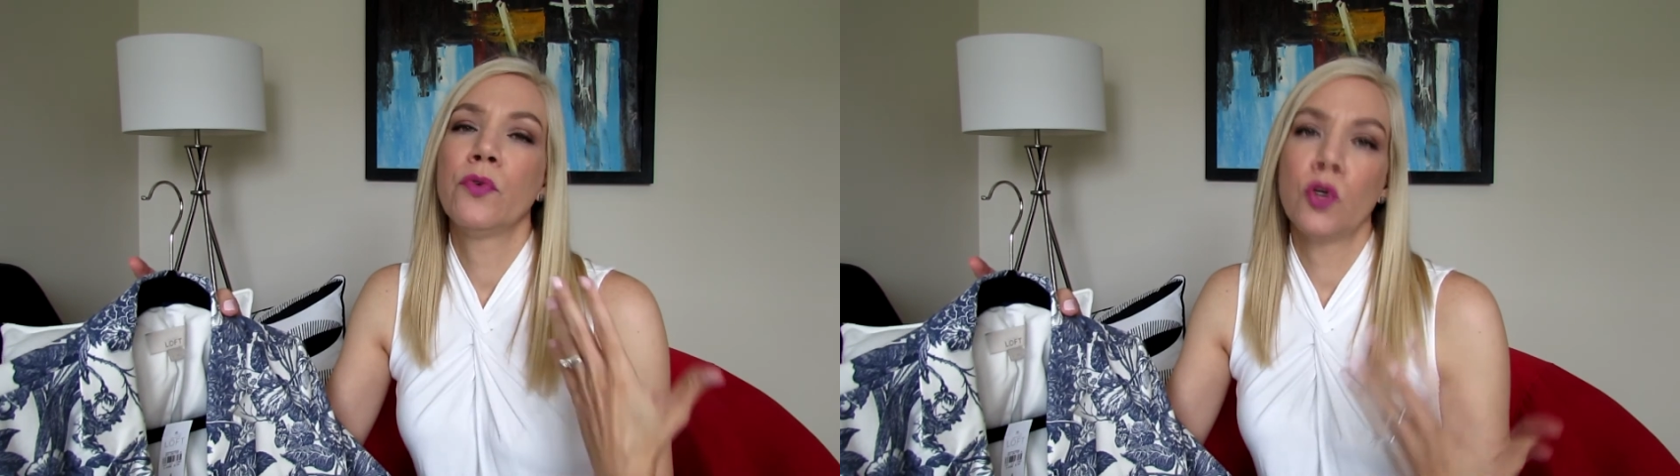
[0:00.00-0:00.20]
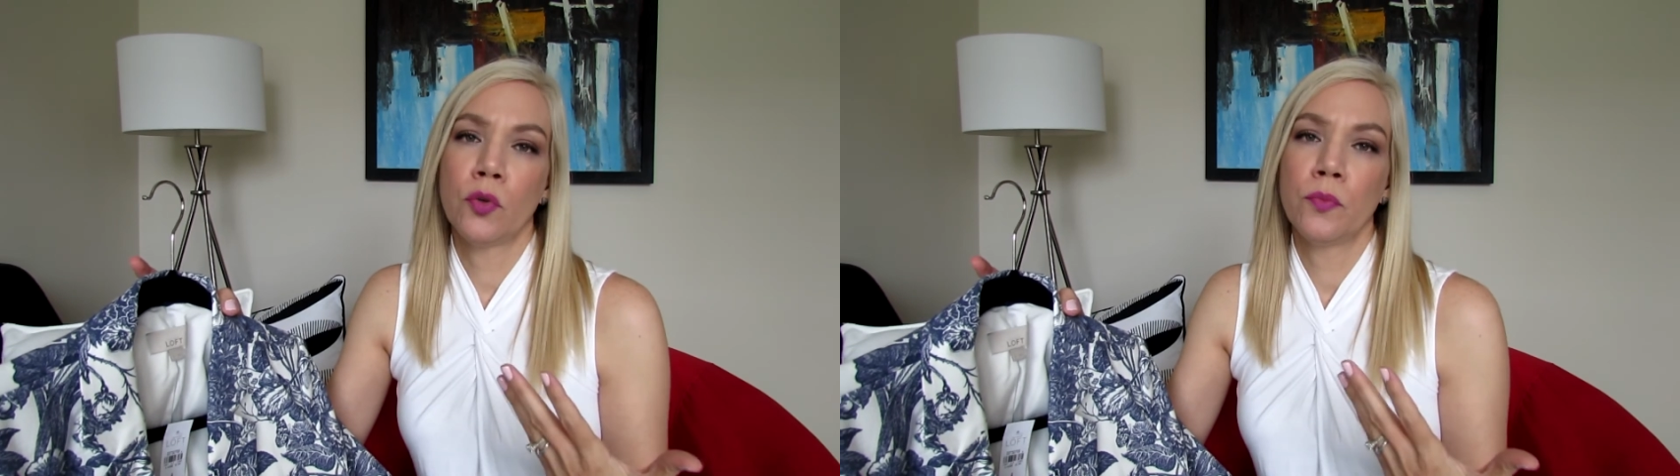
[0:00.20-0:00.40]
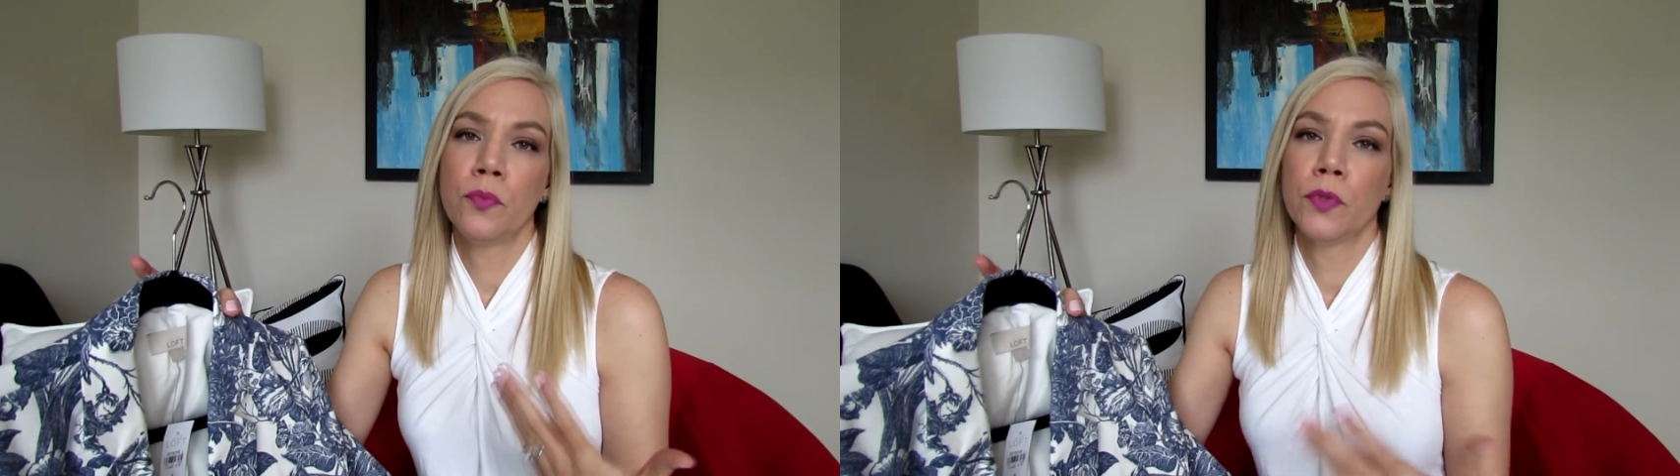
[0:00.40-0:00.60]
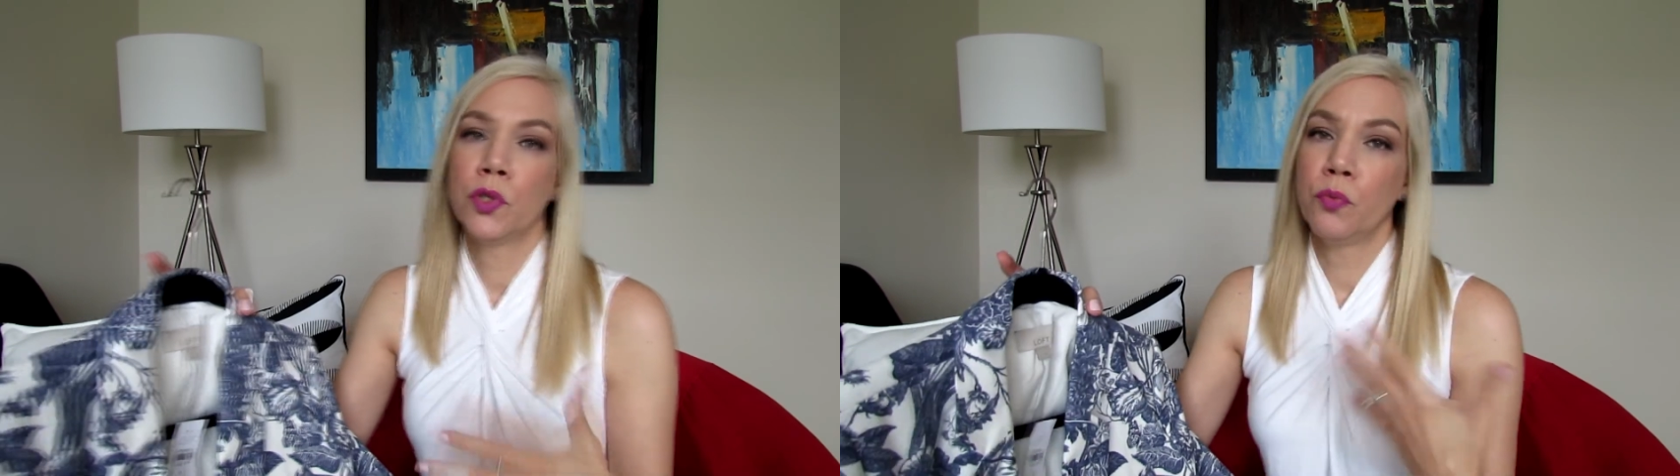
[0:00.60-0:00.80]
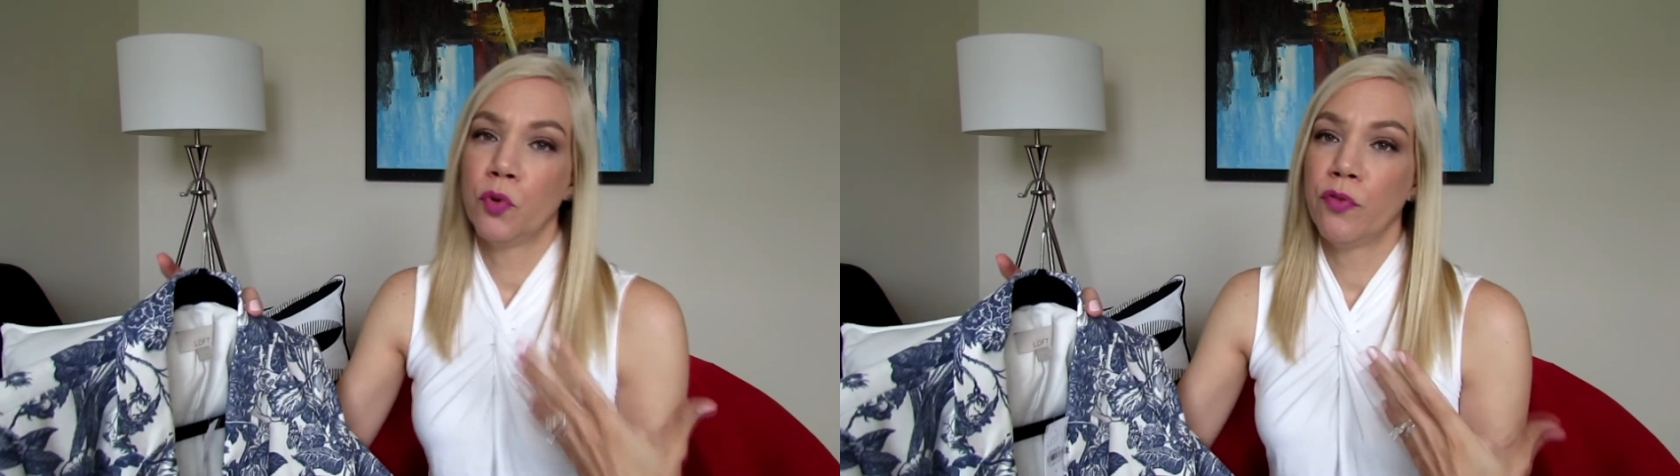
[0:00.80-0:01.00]
room
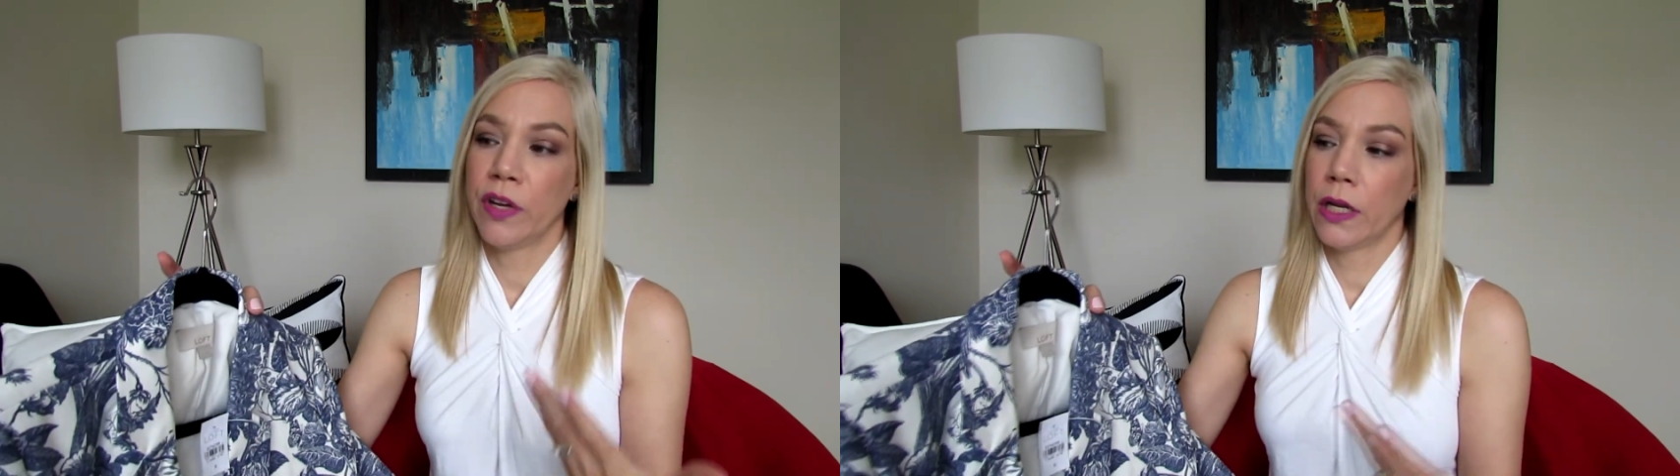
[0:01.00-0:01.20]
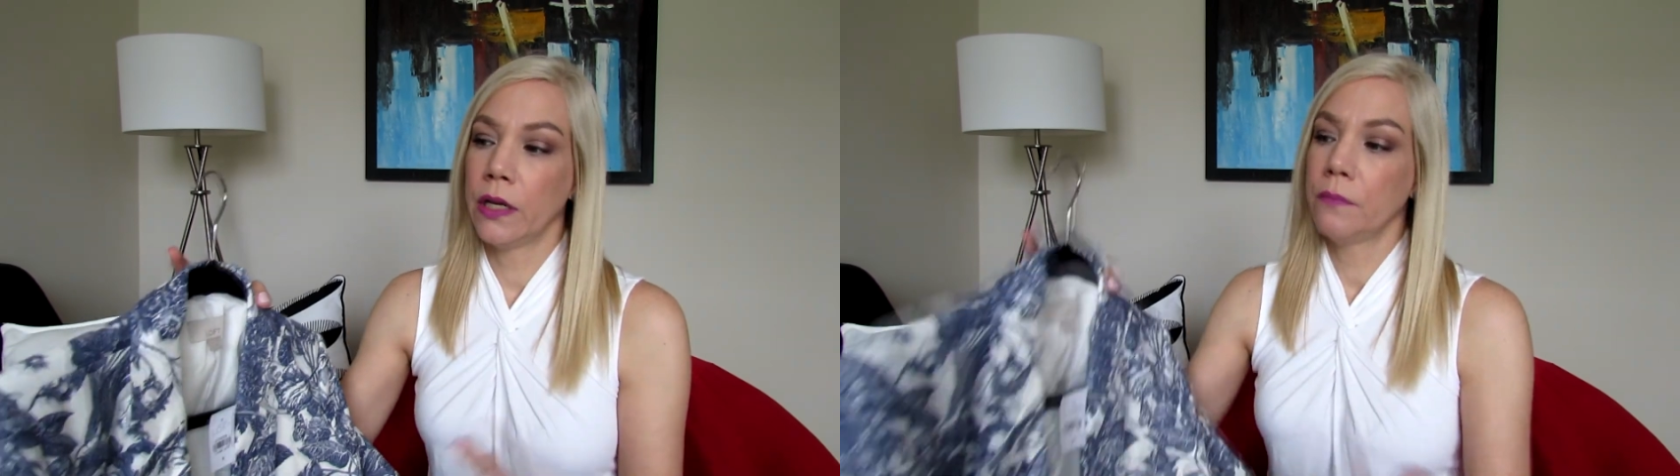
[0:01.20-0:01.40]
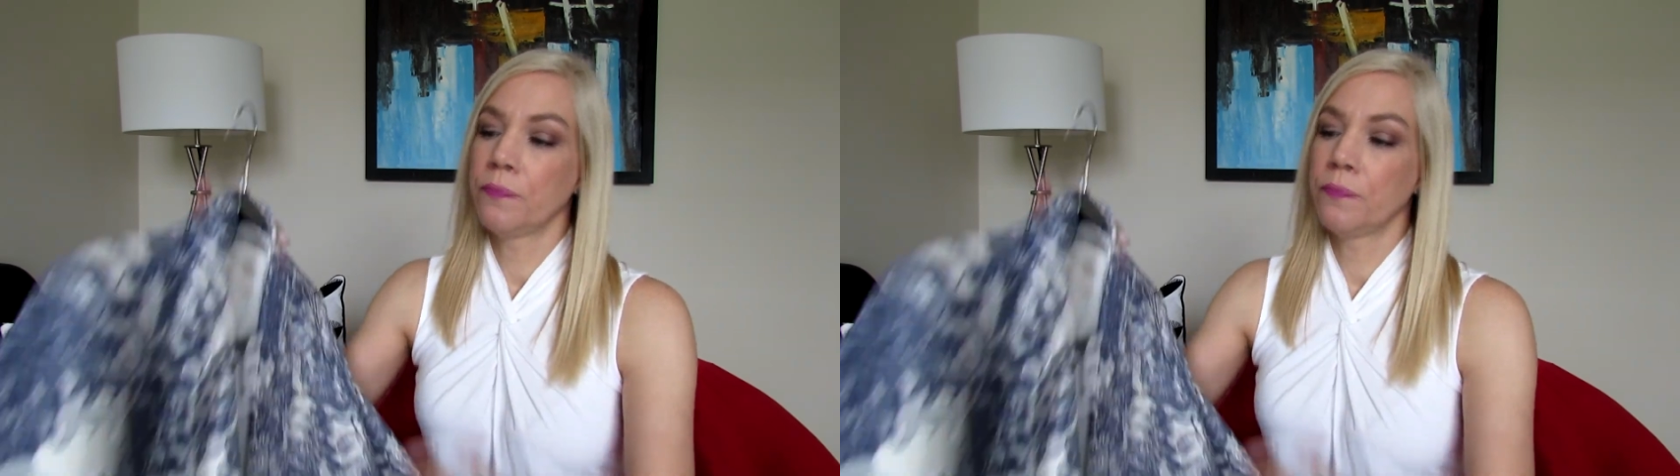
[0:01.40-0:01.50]
to move in.